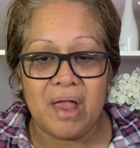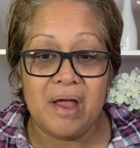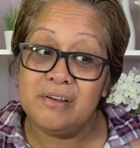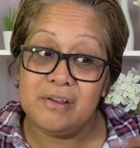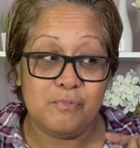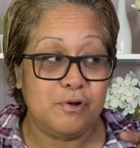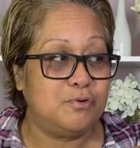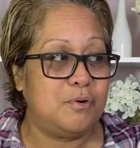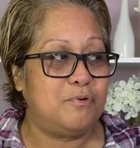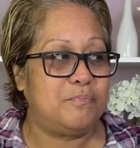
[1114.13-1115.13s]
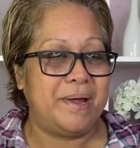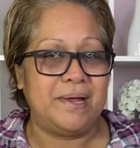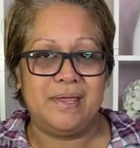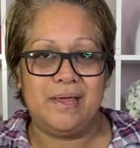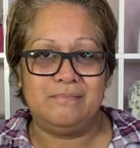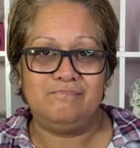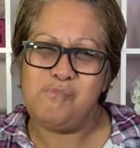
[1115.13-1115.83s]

and then we'll do a mukbang then.